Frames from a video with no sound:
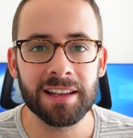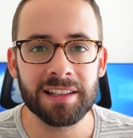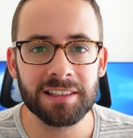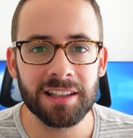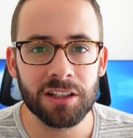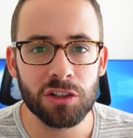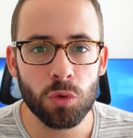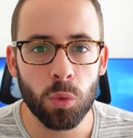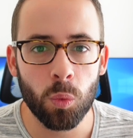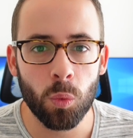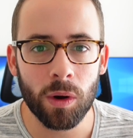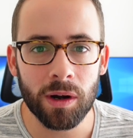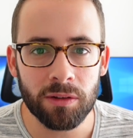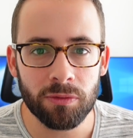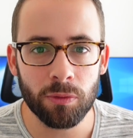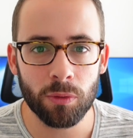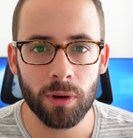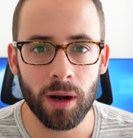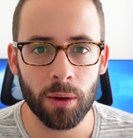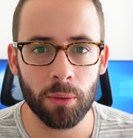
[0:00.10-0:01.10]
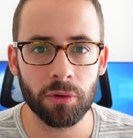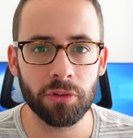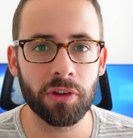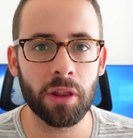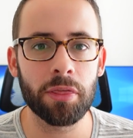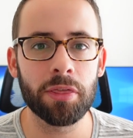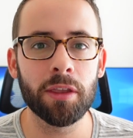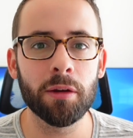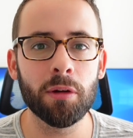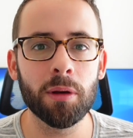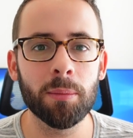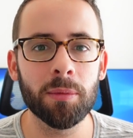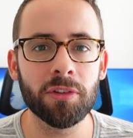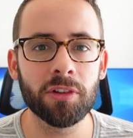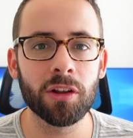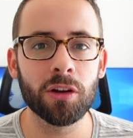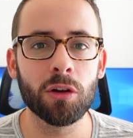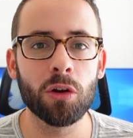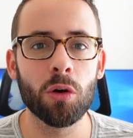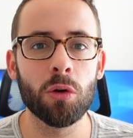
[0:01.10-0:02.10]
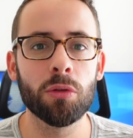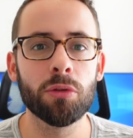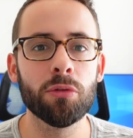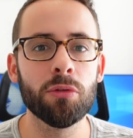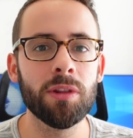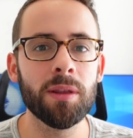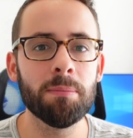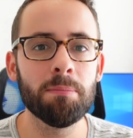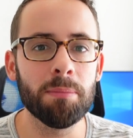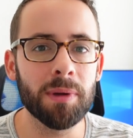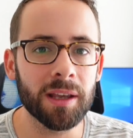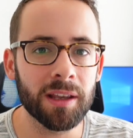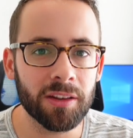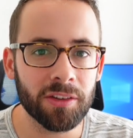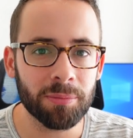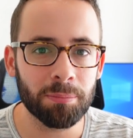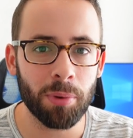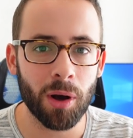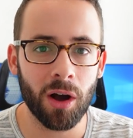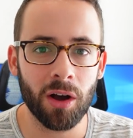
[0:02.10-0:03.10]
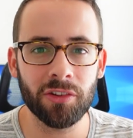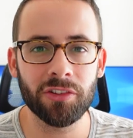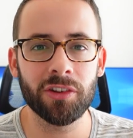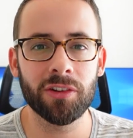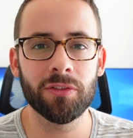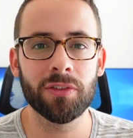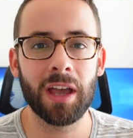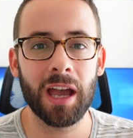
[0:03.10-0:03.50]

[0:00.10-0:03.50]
less than 24 hours, Ethereum is going to go through the biggest positive